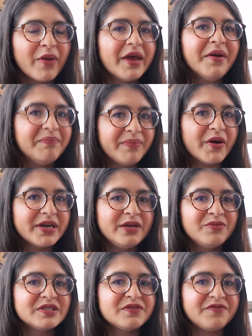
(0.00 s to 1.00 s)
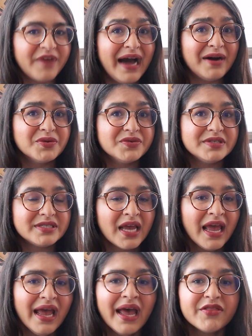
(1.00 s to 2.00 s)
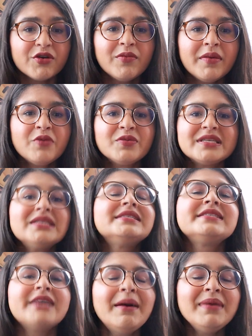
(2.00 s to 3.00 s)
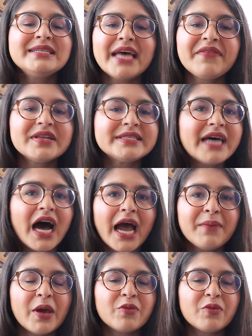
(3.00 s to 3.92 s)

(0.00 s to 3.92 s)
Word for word: when her body was found. The woman was in Summit at the time